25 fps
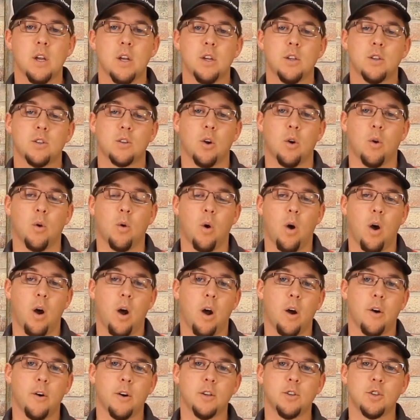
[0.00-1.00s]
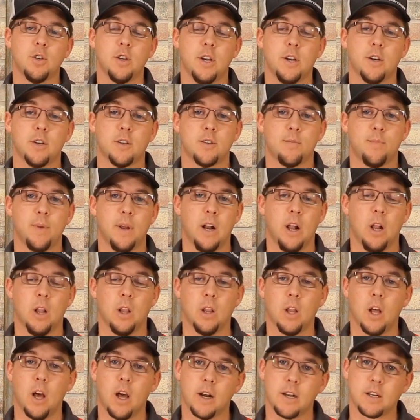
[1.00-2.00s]
So our engineers spent a
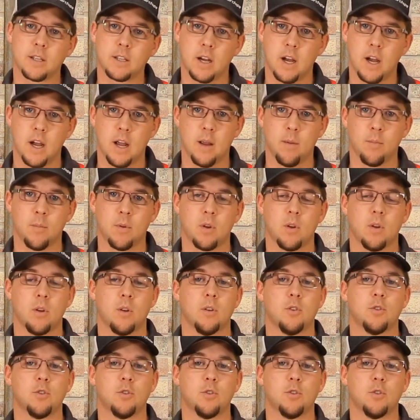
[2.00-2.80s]
lot of time